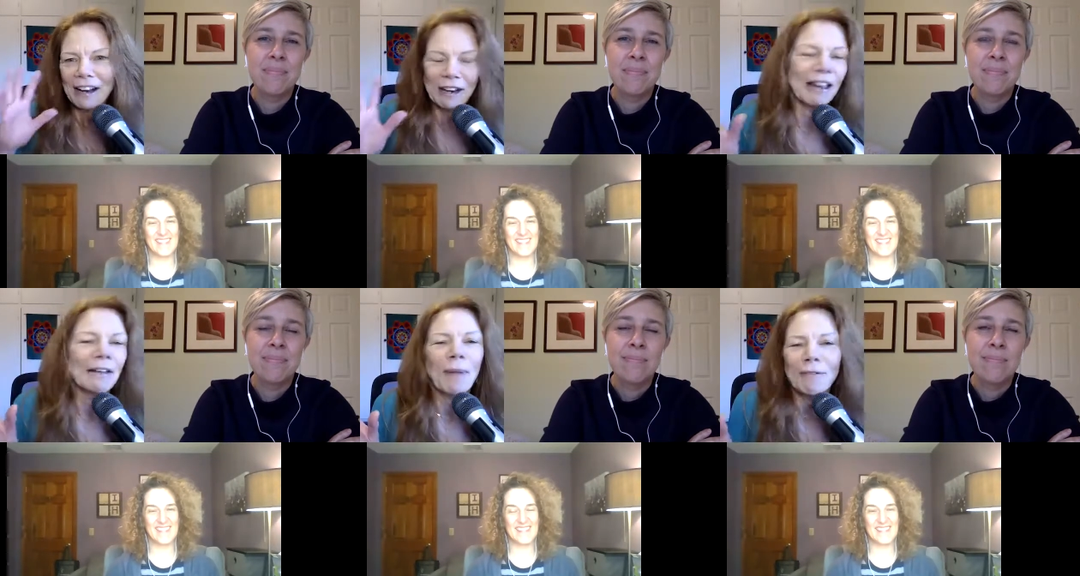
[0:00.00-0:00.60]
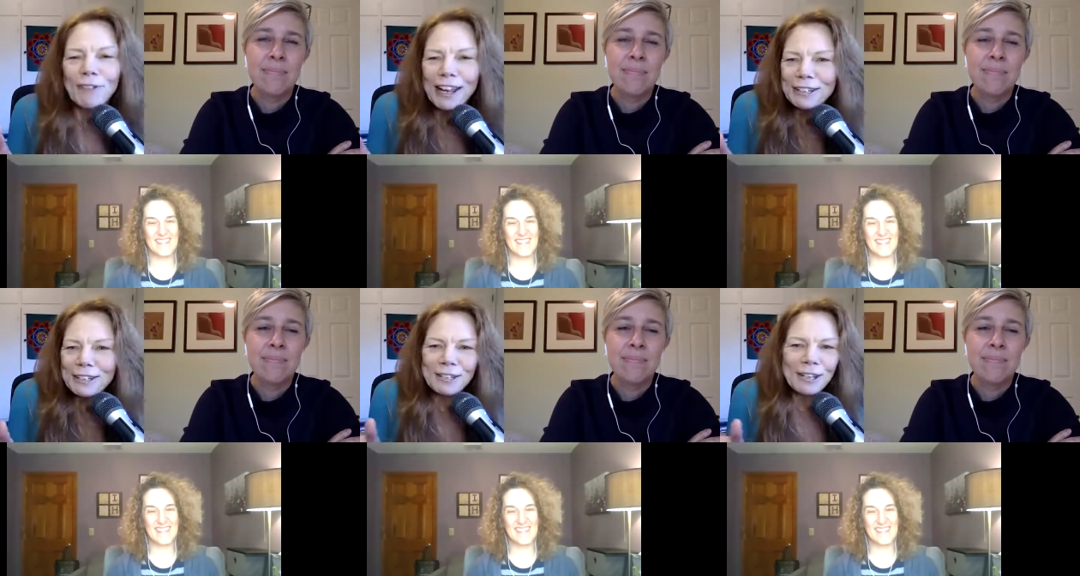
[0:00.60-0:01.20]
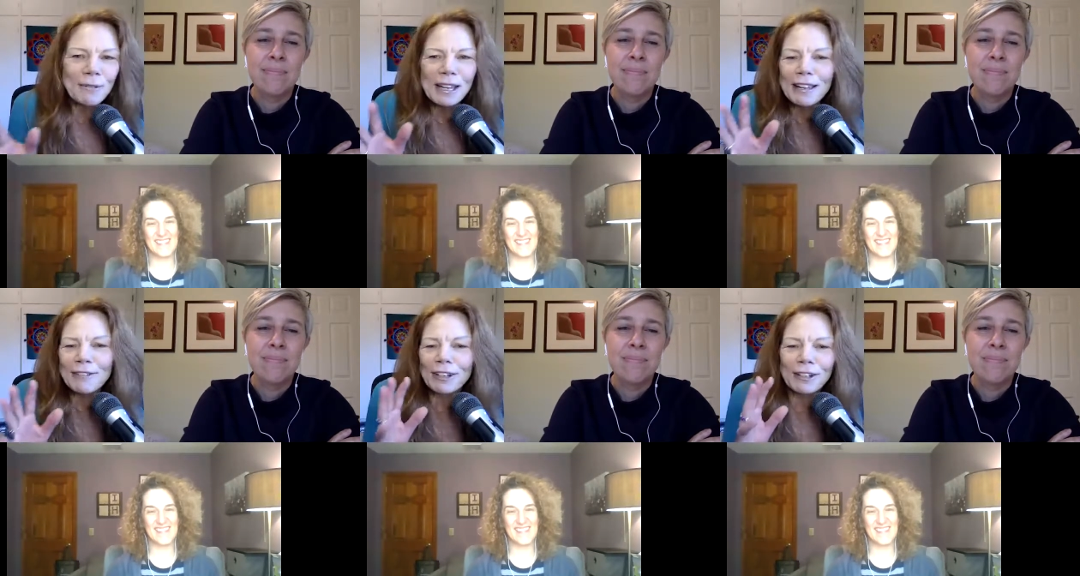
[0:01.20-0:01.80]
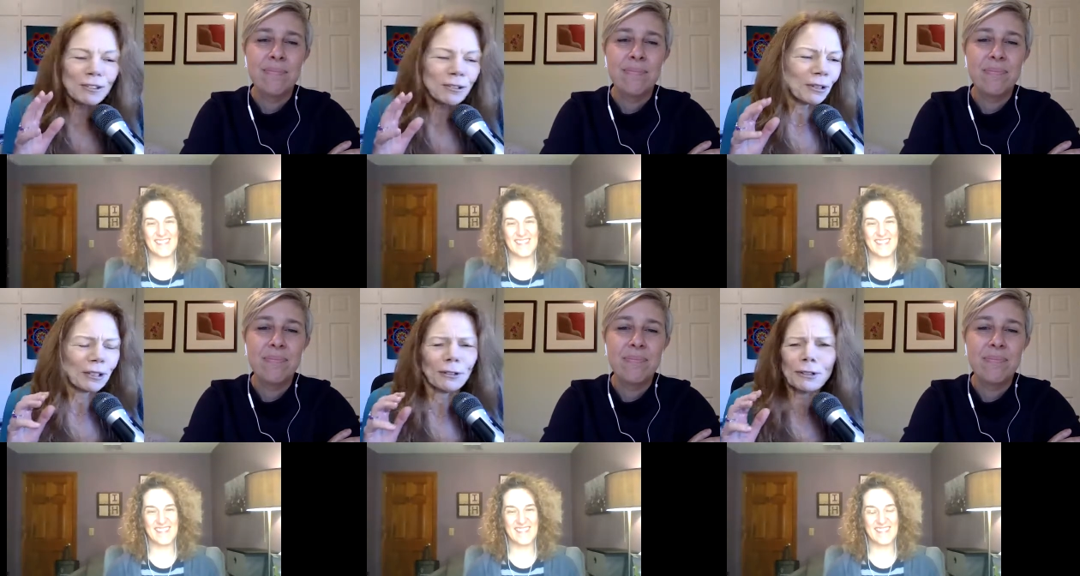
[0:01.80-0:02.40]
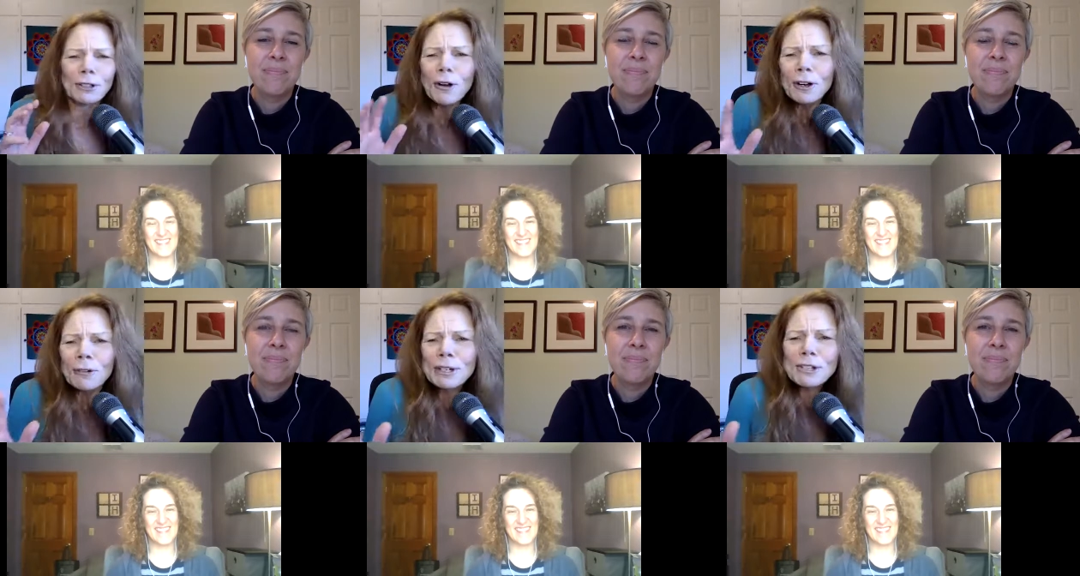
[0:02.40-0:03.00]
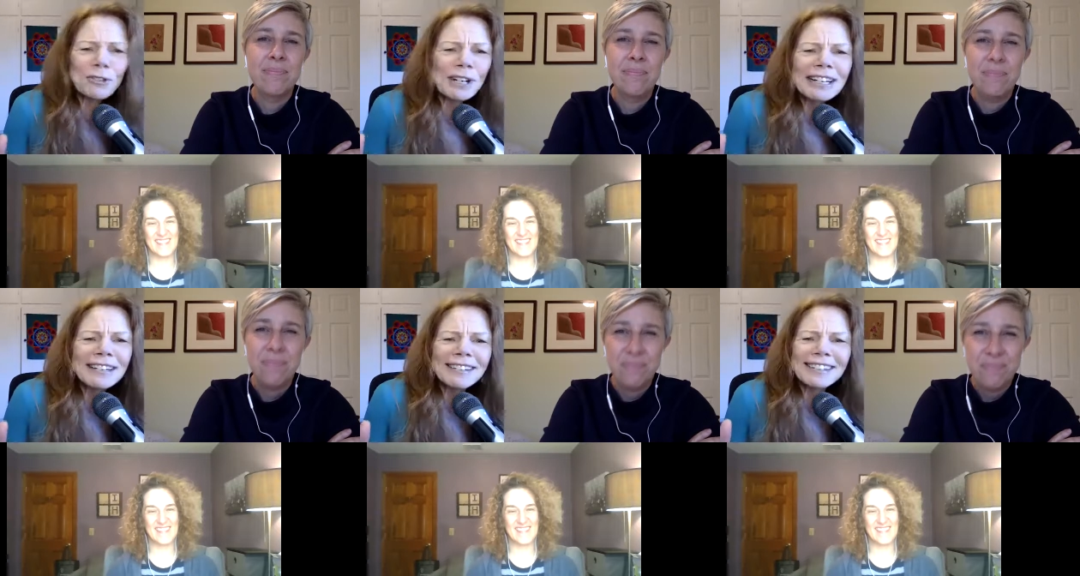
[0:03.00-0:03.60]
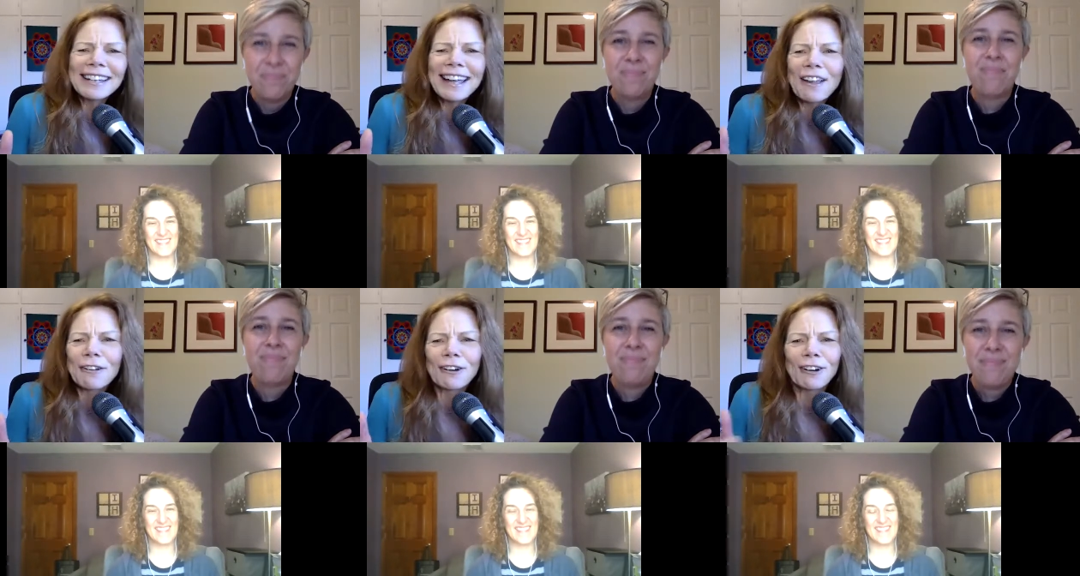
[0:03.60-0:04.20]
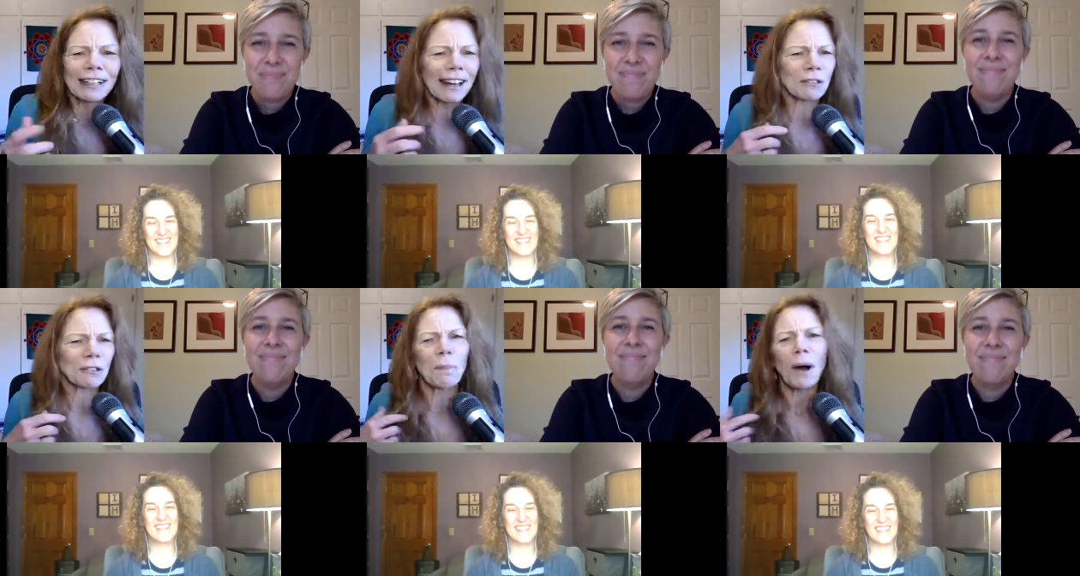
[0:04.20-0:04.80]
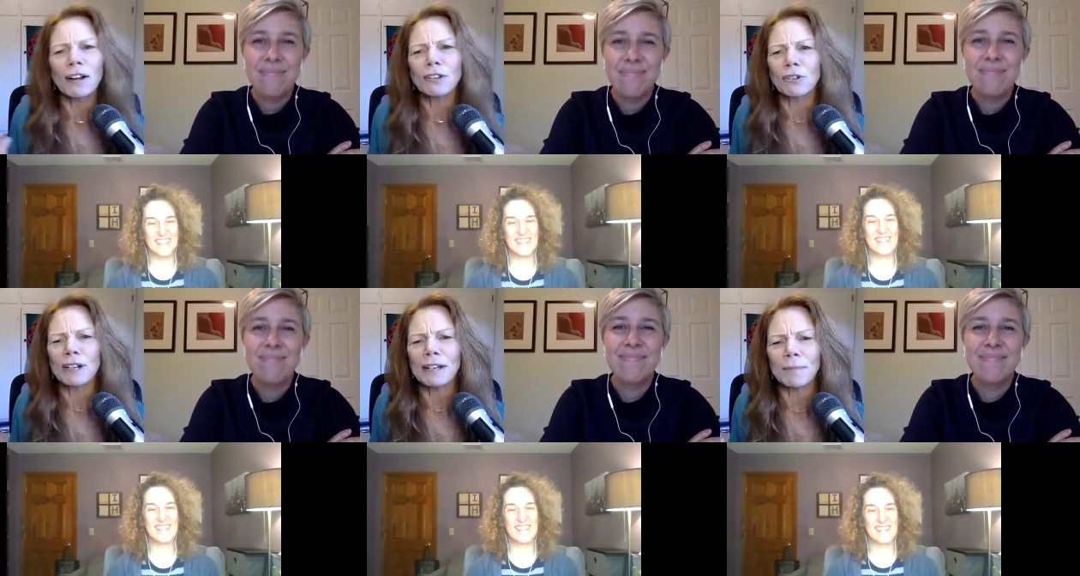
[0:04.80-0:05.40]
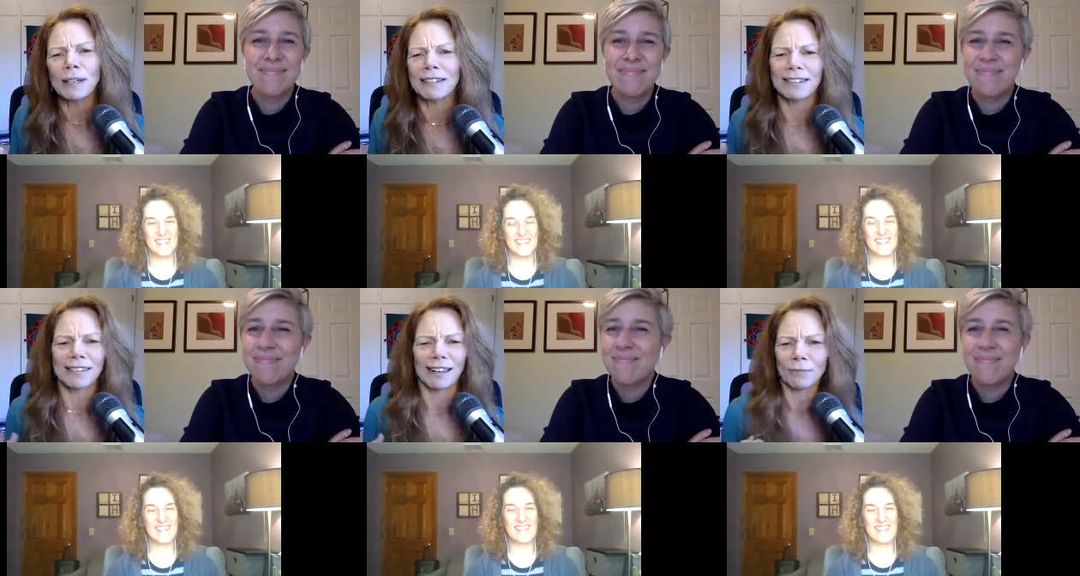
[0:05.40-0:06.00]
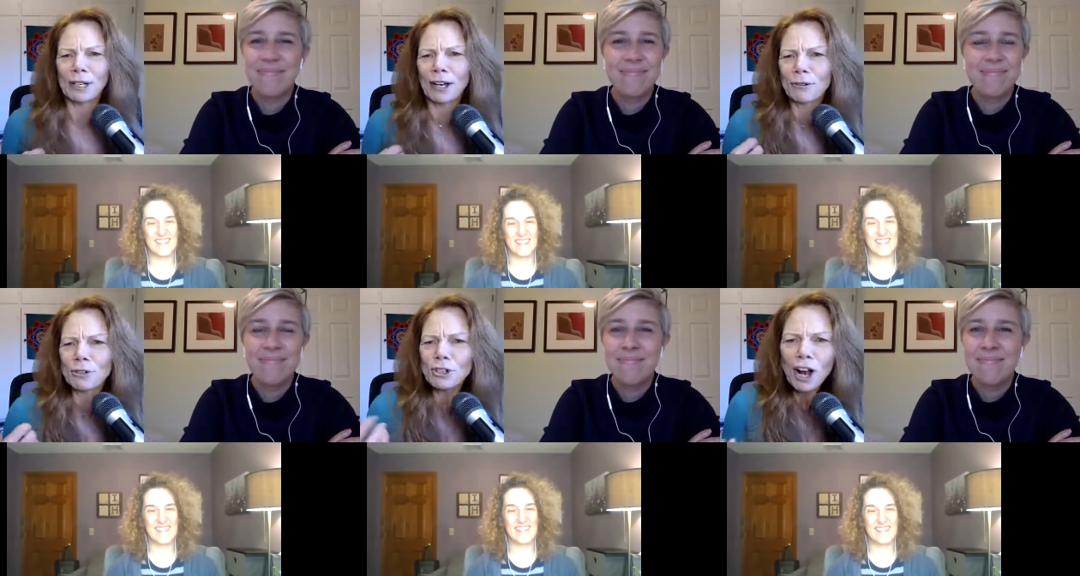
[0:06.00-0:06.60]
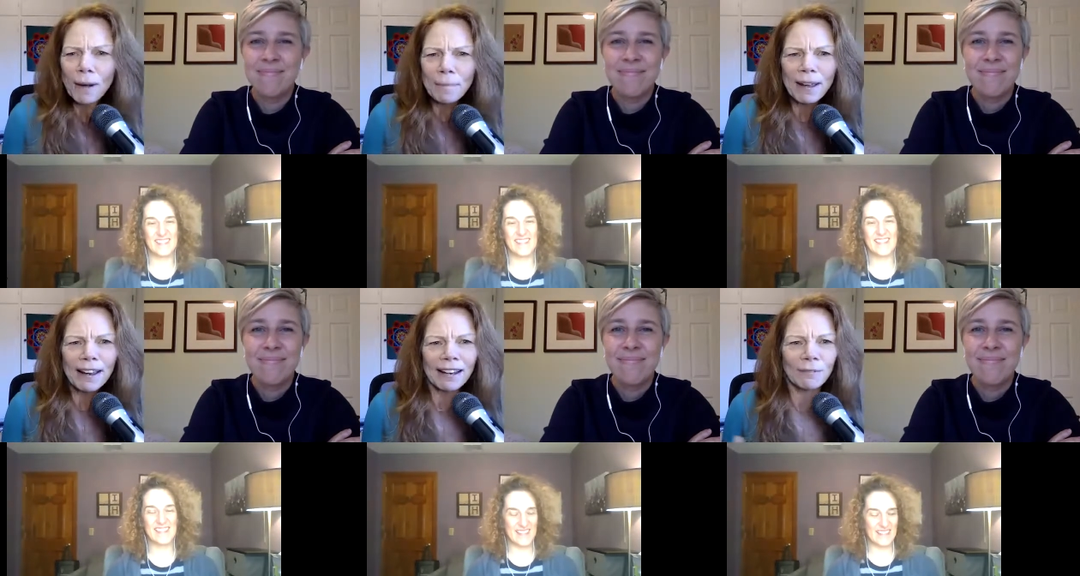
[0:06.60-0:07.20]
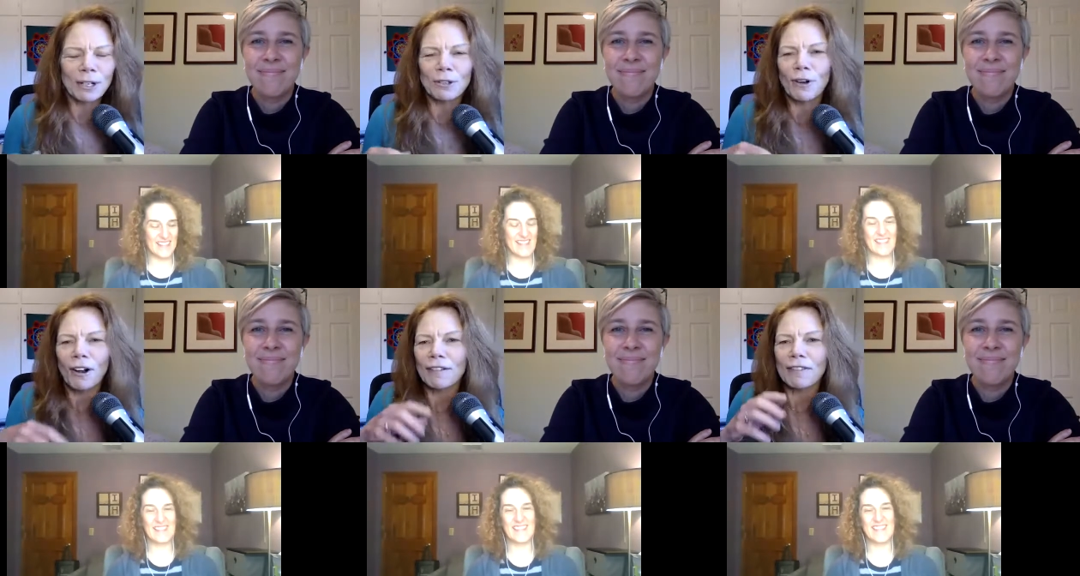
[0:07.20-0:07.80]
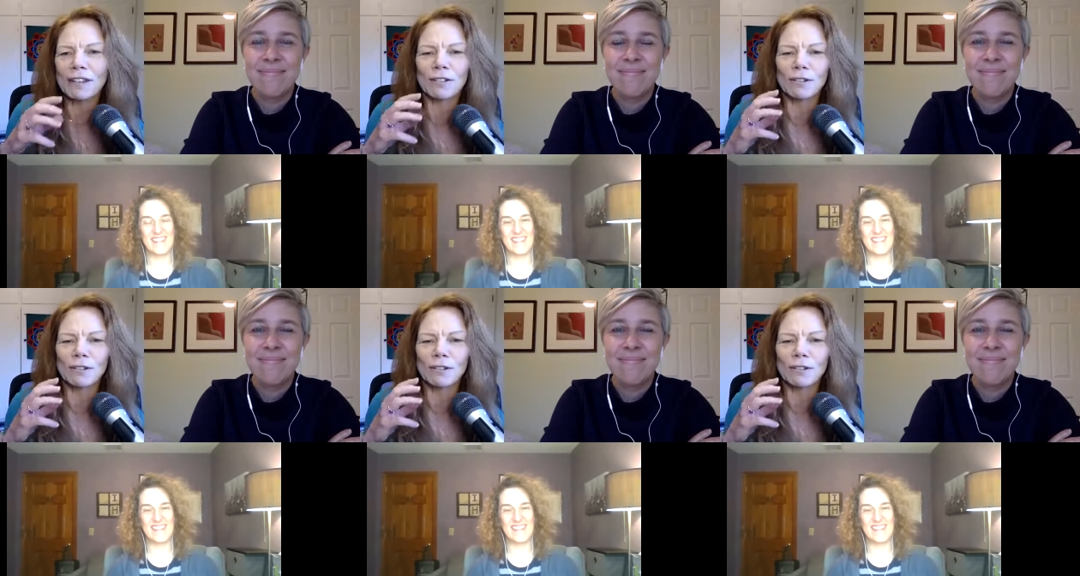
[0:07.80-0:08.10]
Speaker 1: in my fantasy, we even do a little yoga retreat together and get spa treatments and we go shopping and we do all of these